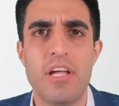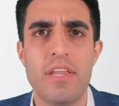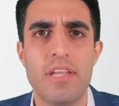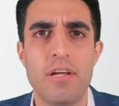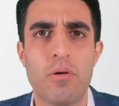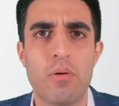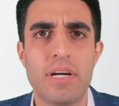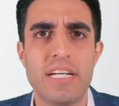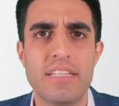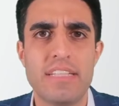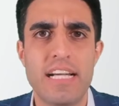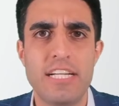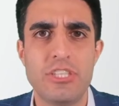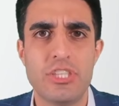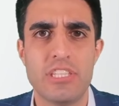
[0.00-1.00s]
the
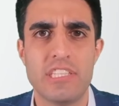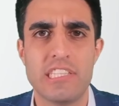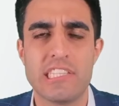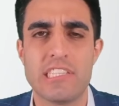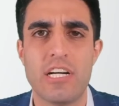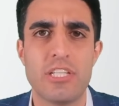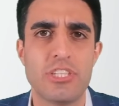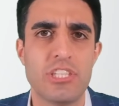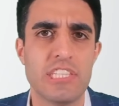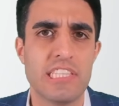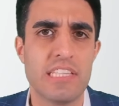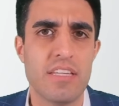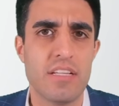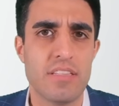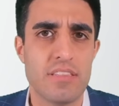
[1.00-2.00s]
orientation is such
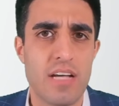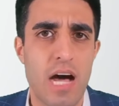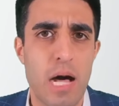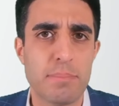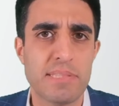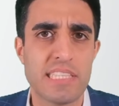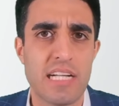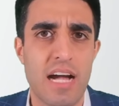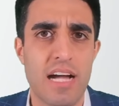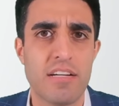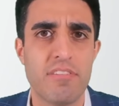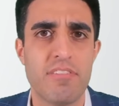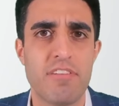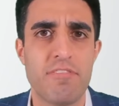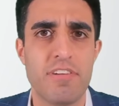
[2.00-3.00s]
as the top side
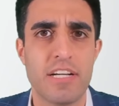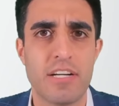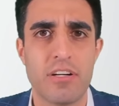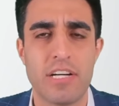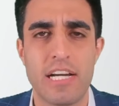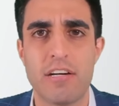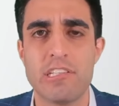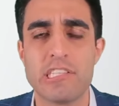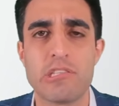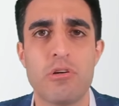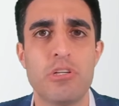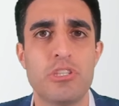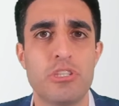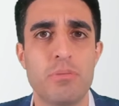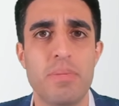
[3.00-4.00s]
of the figure here is
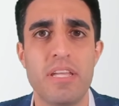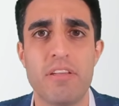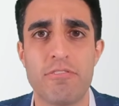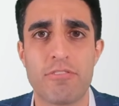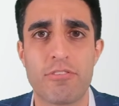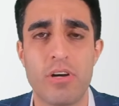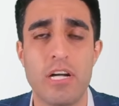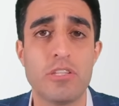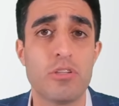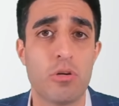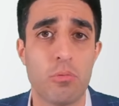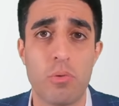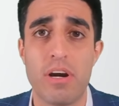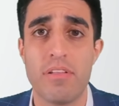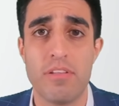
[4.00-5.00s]
going to be the front or
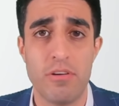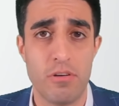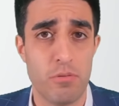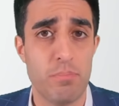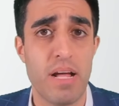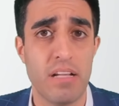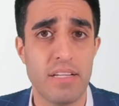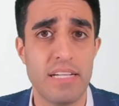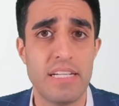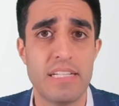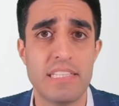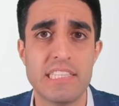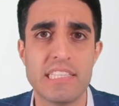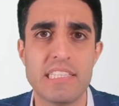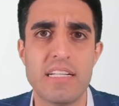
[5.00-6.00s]
where your belly
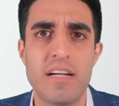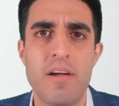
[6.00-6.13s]
is,